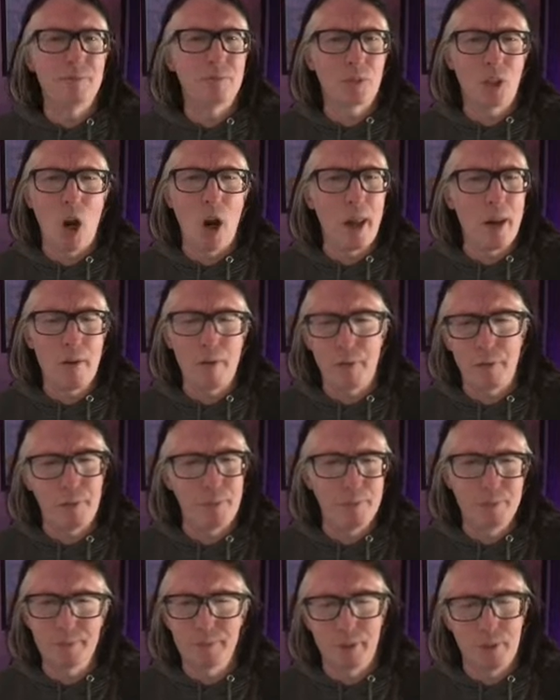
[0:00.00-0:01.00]
kind of
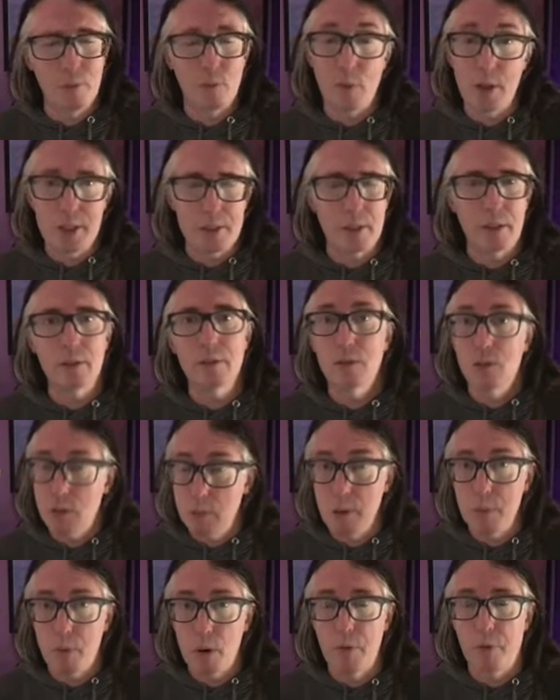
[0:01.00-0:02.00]
reasoning, to
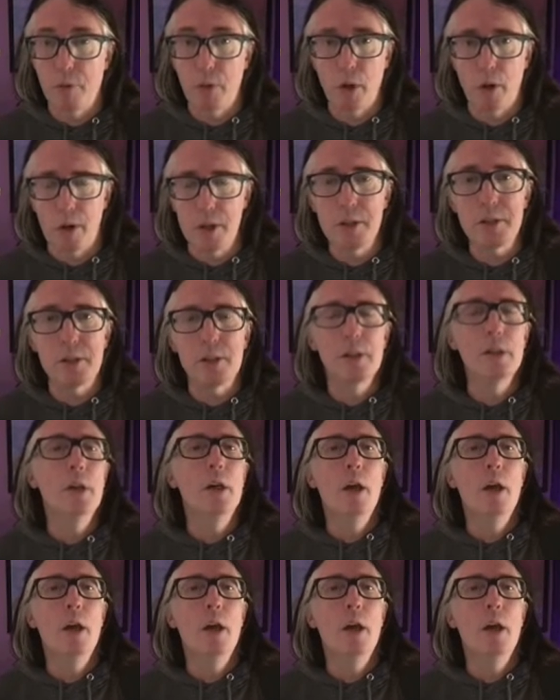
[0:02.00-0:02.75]
be perfectly honest.